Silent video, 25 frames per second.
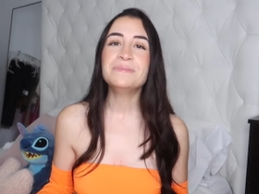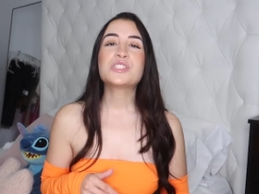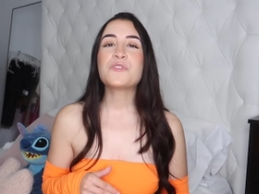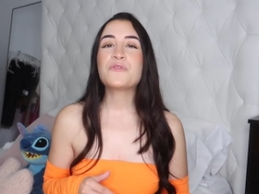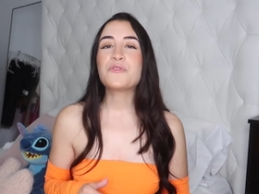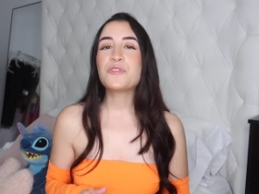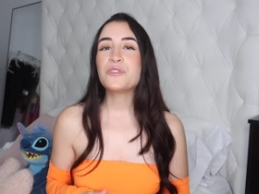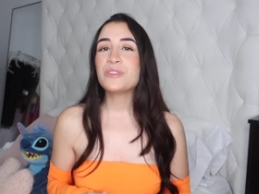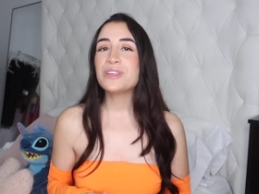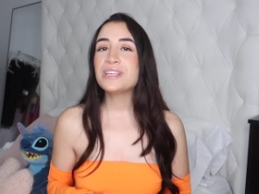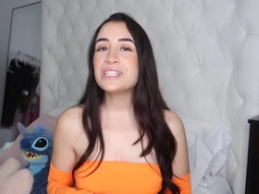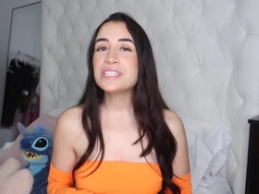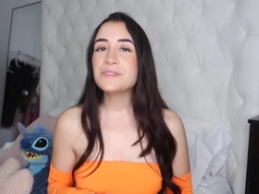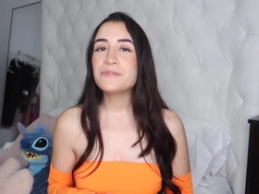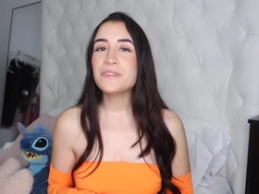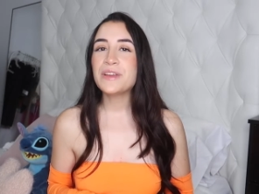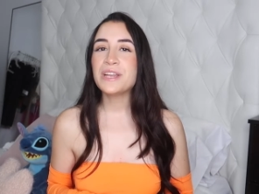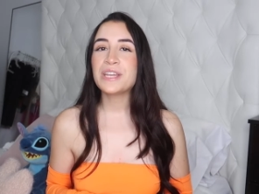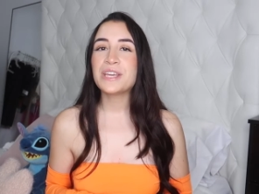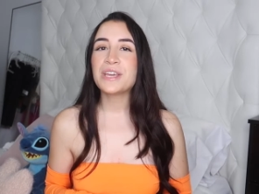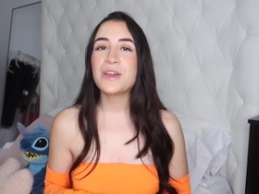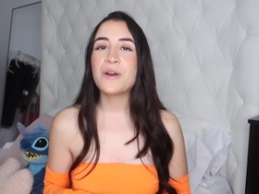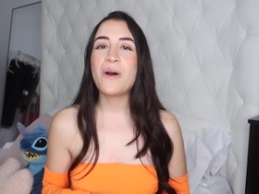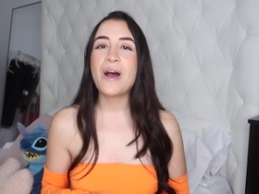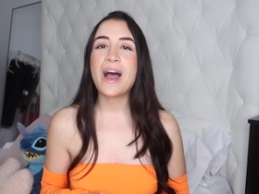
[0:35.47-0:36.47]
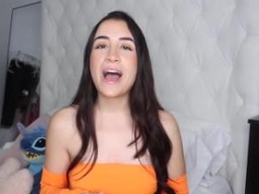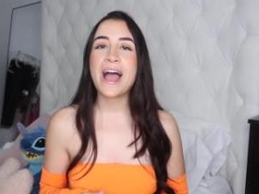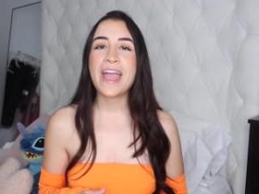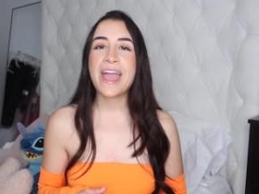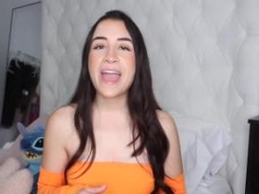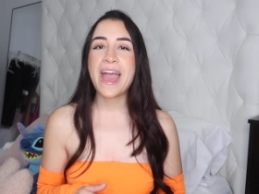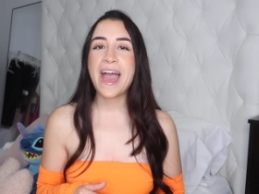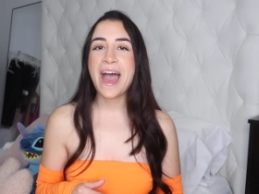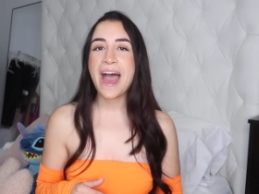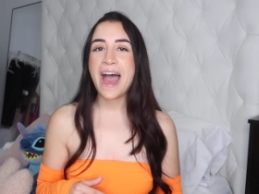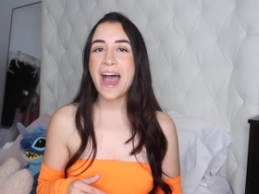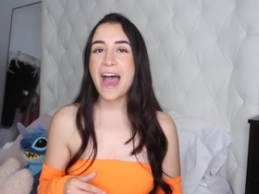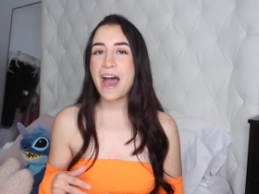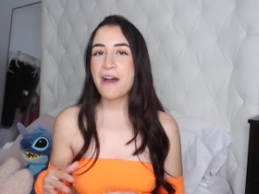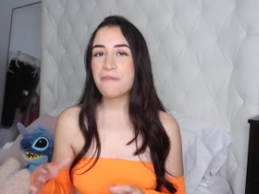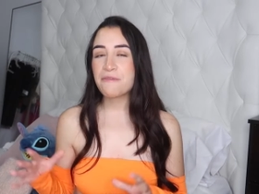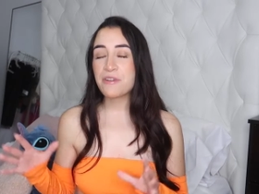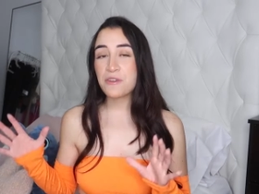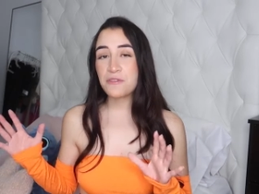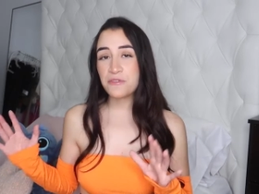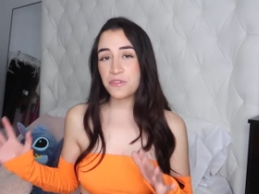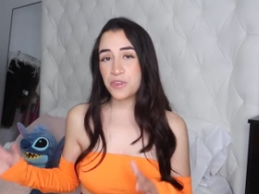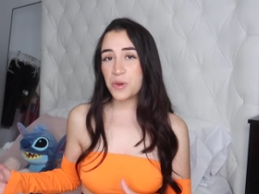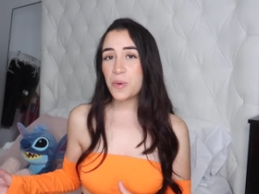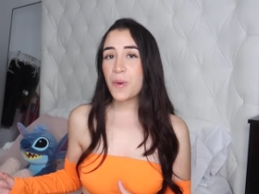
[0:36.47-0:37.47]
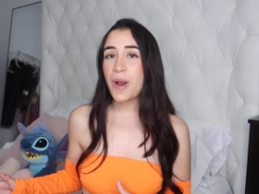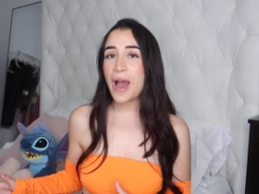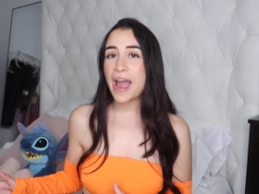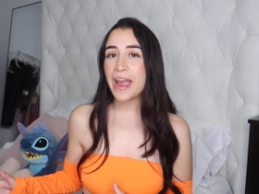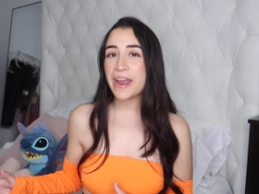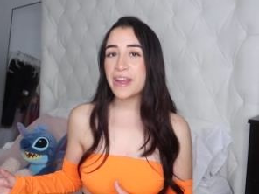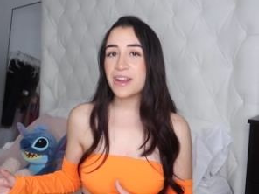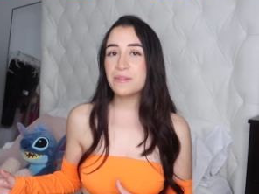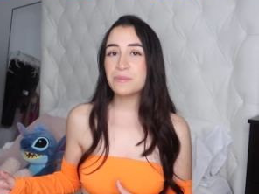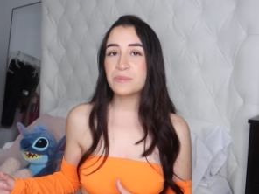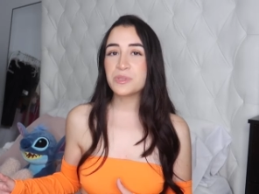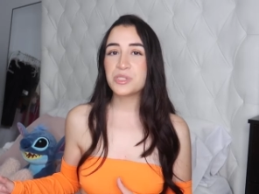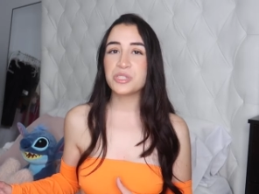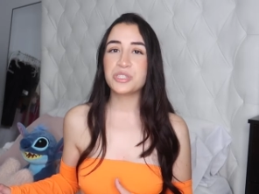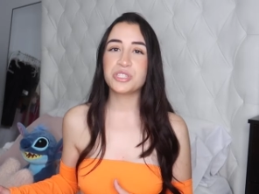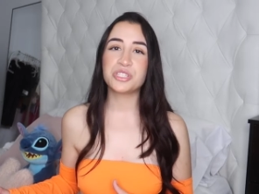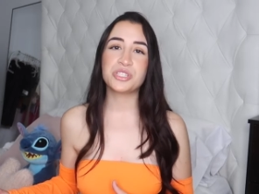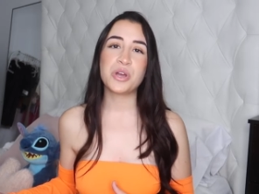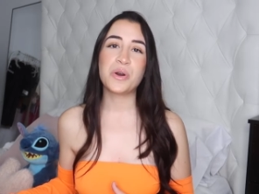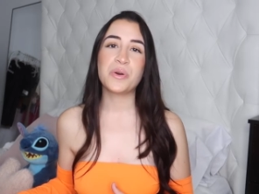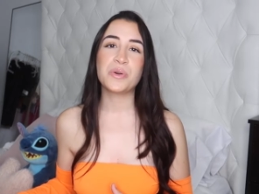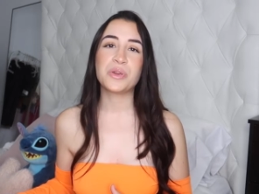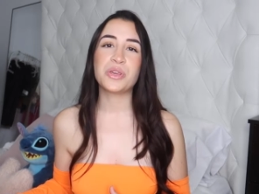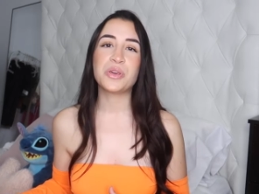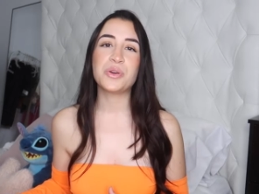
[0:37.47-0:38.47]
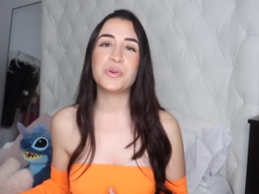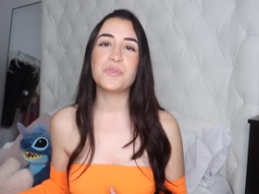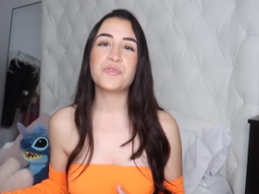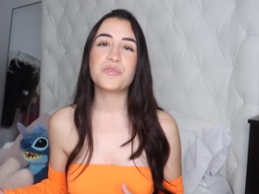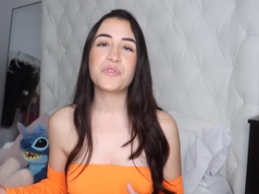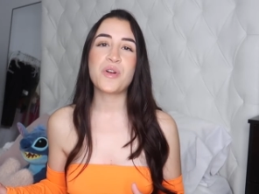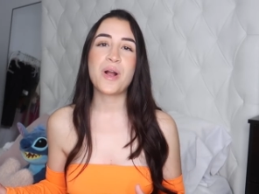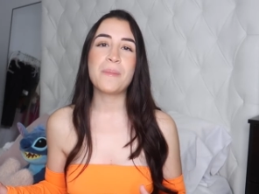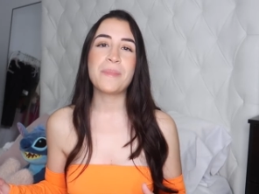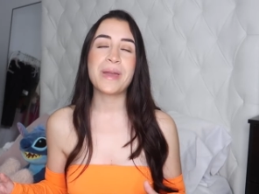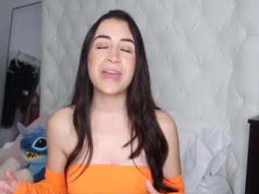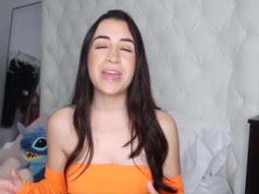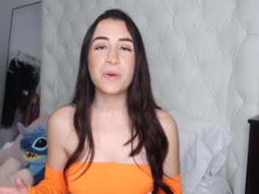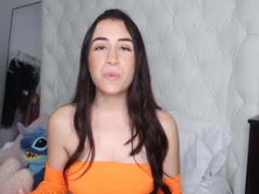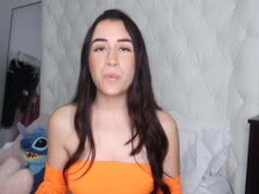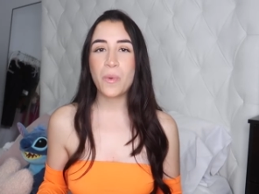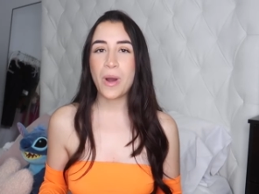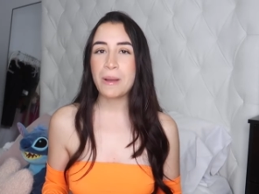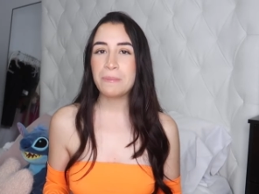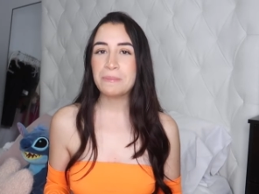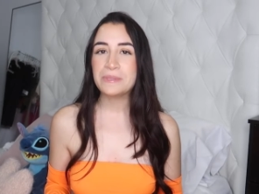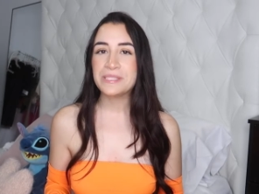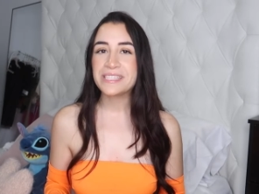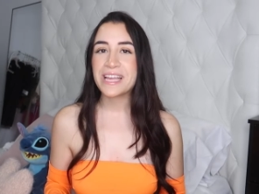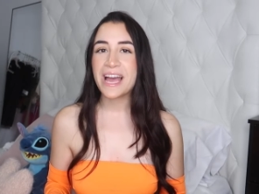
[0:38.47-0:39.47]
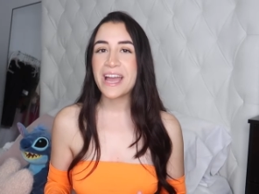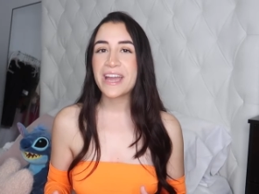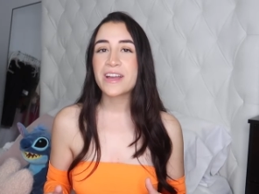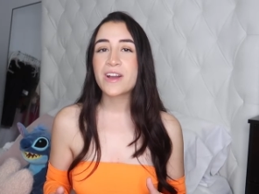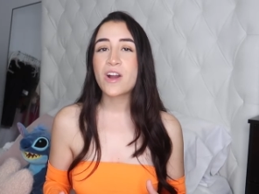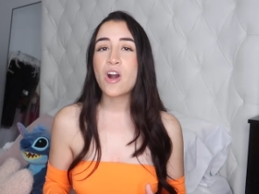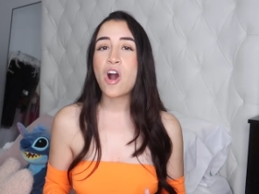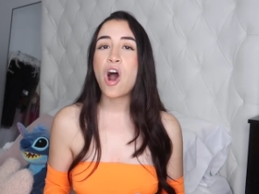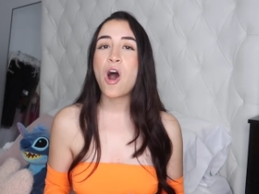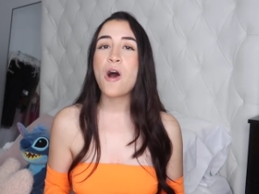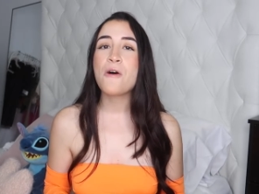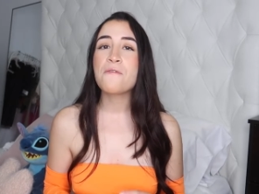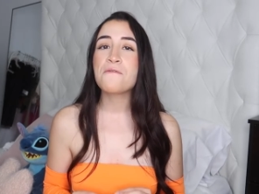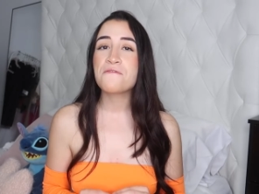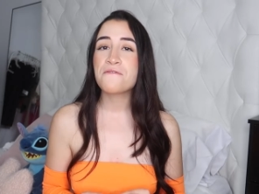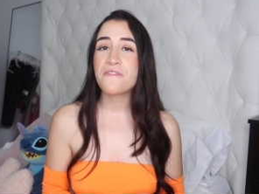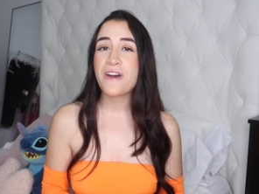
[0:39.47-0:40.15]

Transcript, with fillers: So for this video, I have a few items to show you from a website called